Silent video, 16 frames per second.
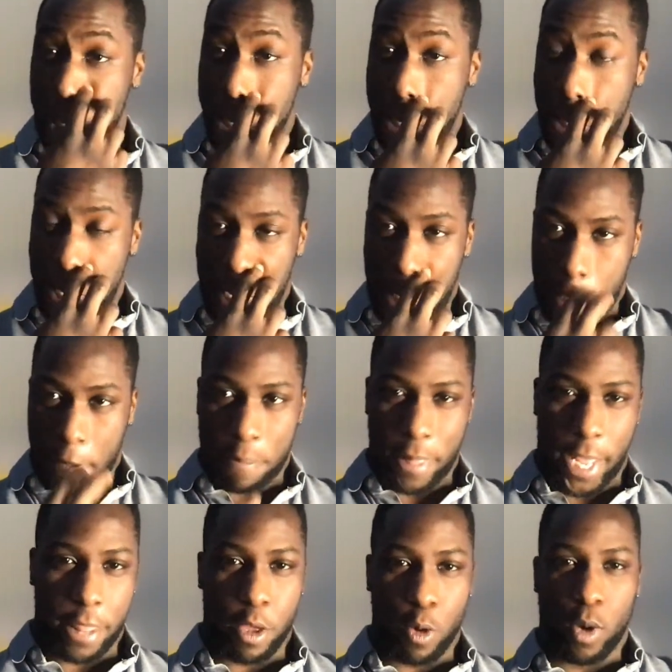
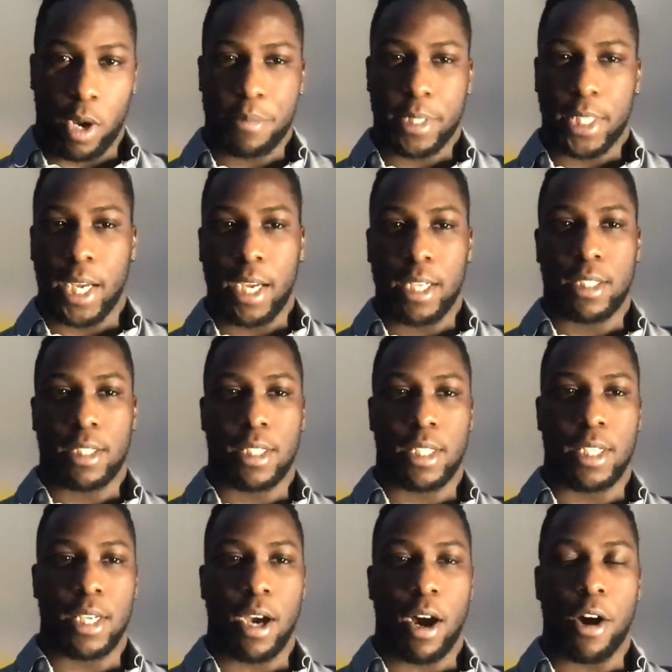at the website,
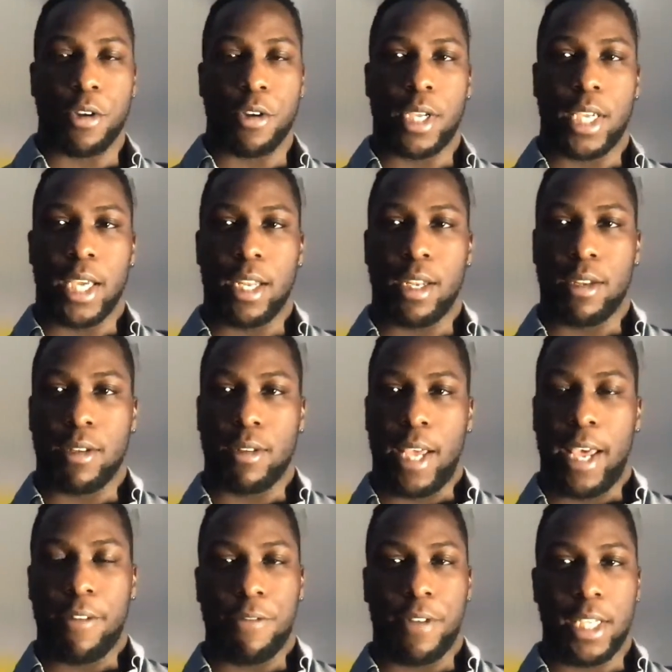see how you can
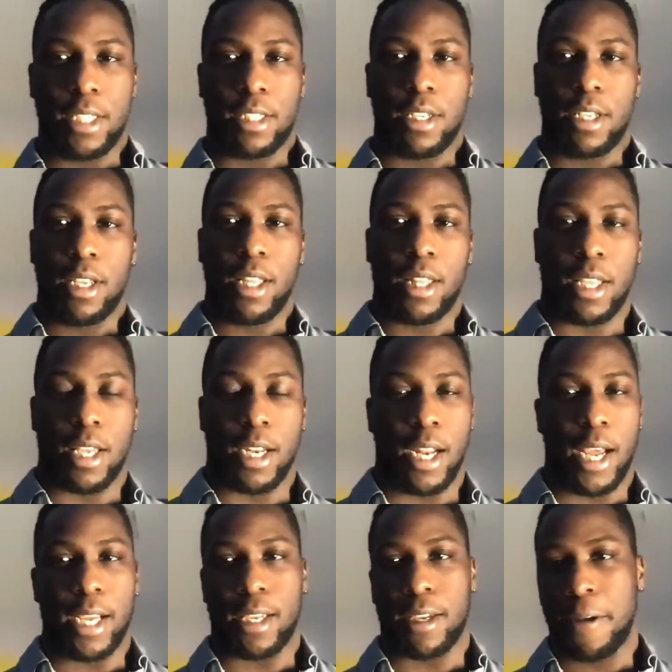invest in it, and
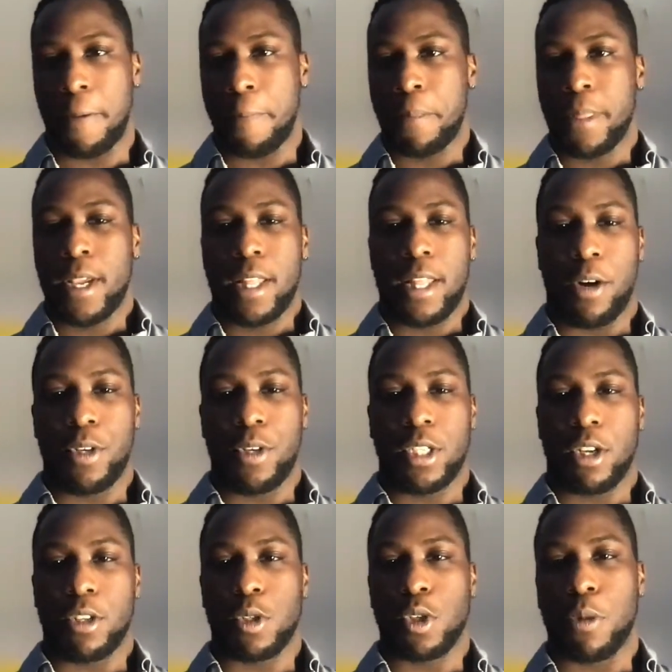like there is
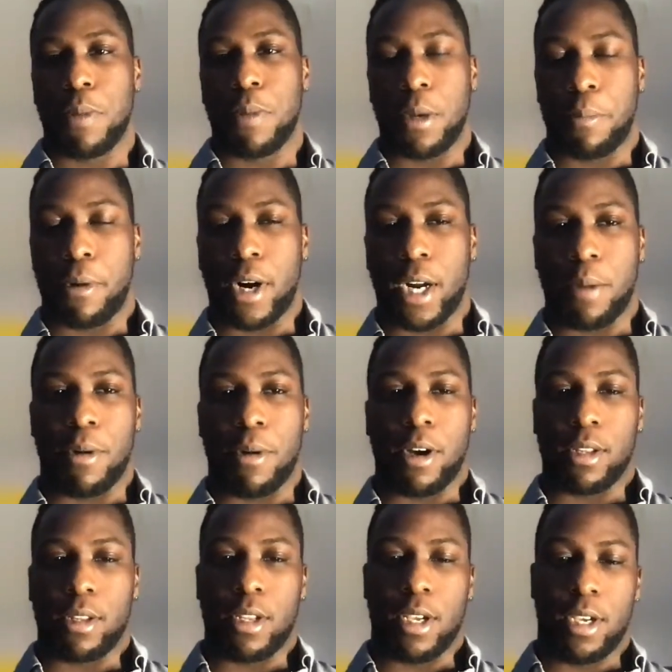also a big part
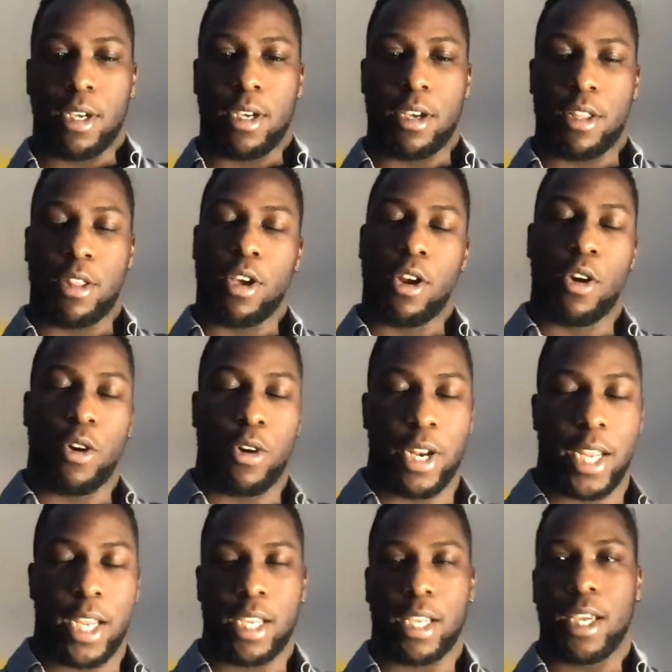about the
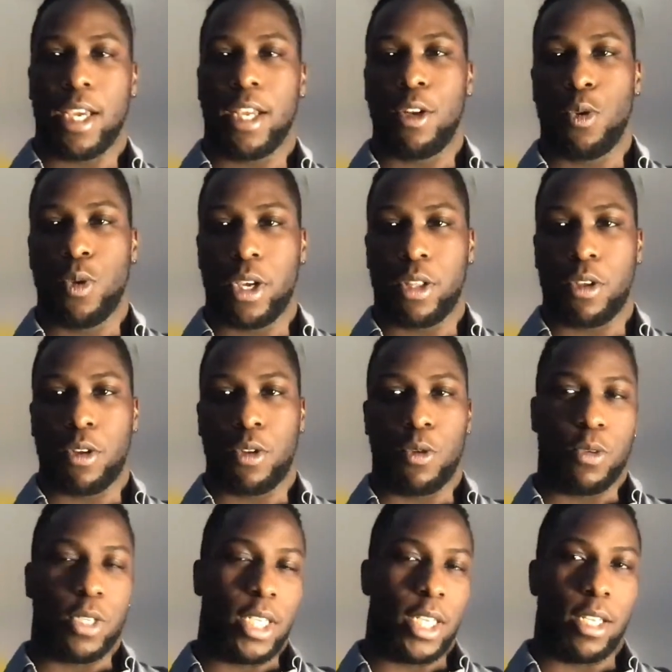learning and doing the due
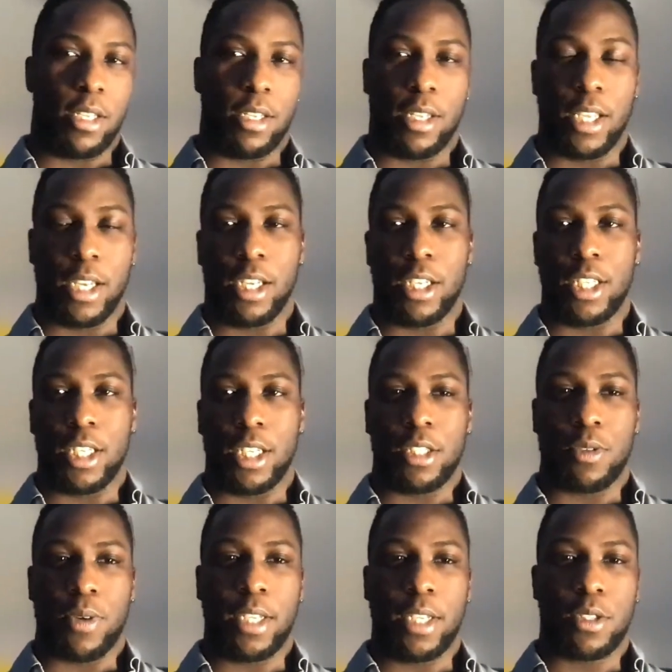
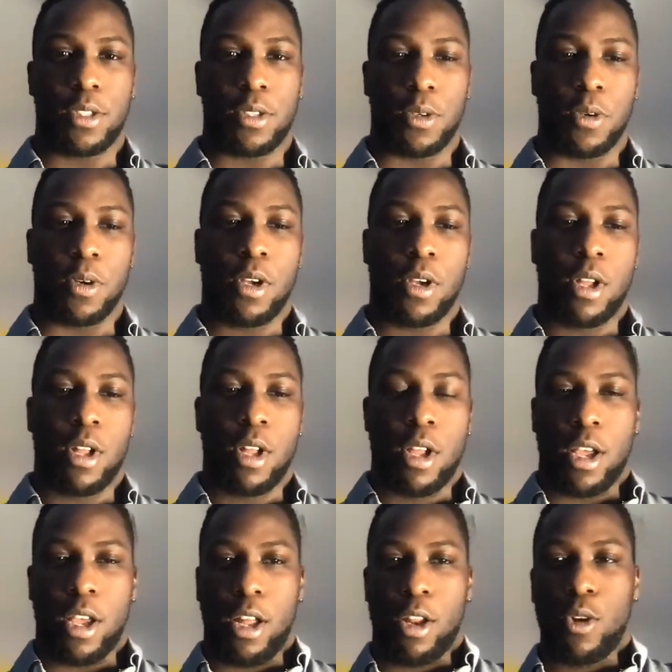diligence, right? So
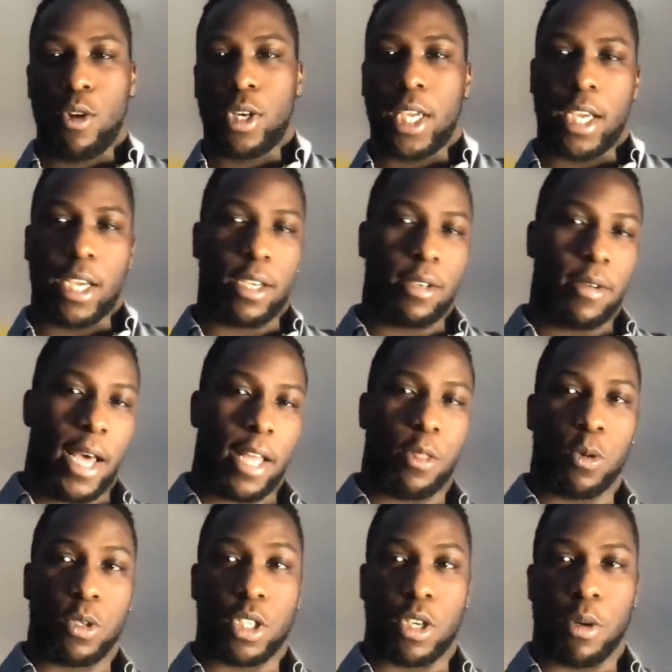looking at
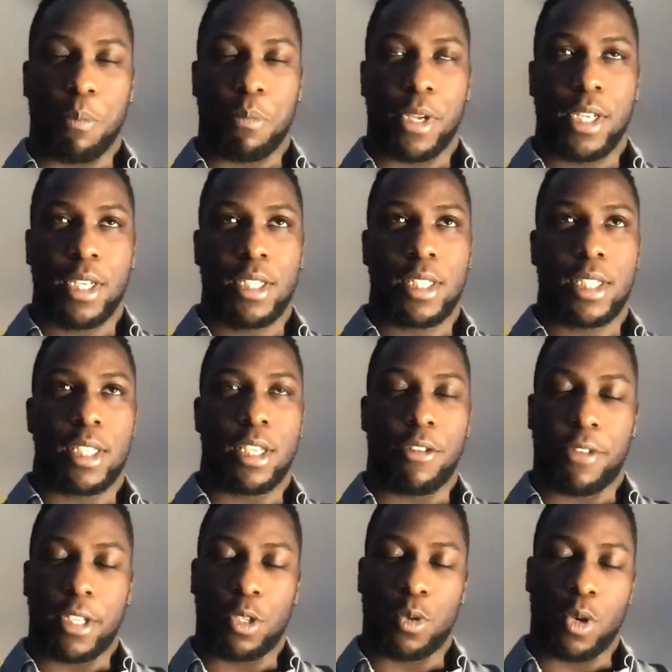those companies, see
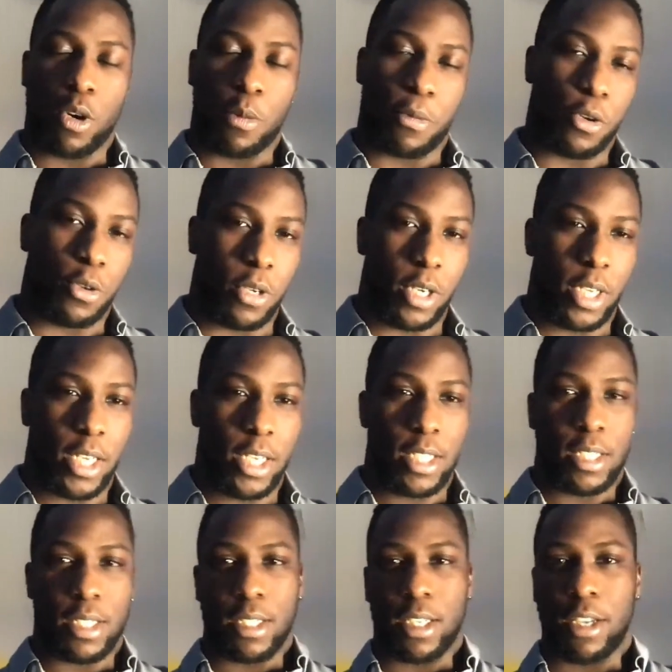if it's good
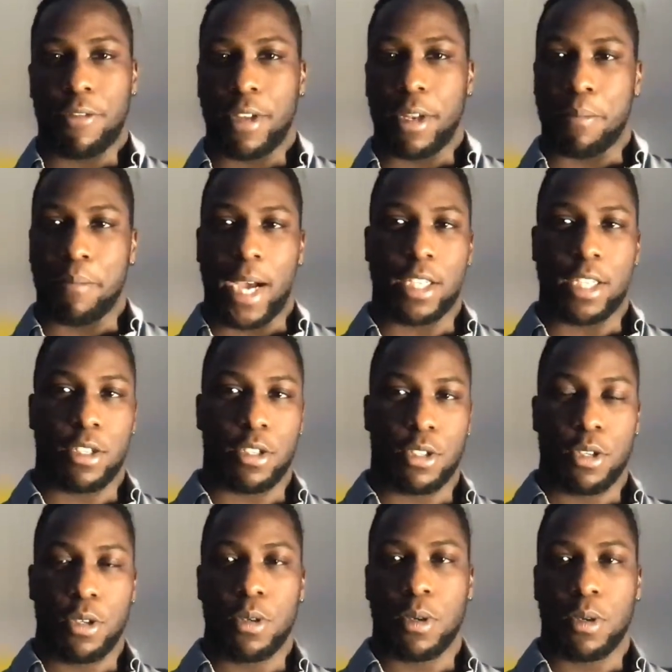opportunities, if it matches
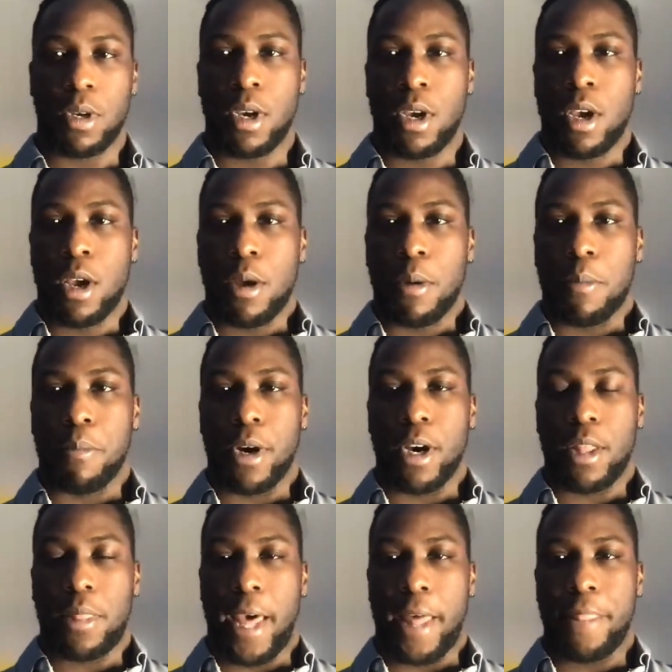you.
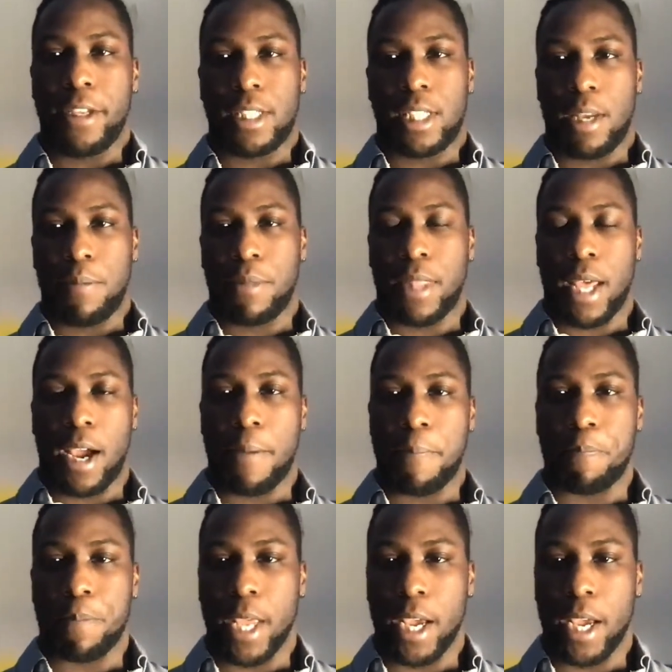But at the same time,